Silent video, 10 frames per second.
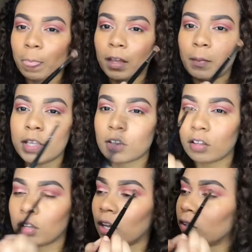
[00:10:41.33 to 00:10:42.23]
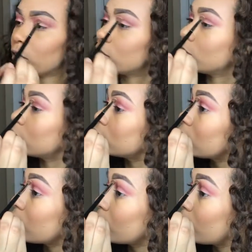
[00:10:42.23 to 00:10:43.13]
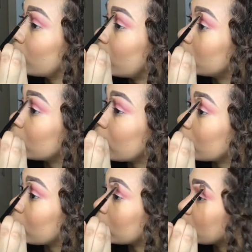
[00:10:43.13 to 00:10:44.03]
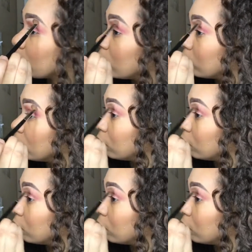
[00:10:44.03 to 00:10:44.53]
And it makes all the colors just blend together as well.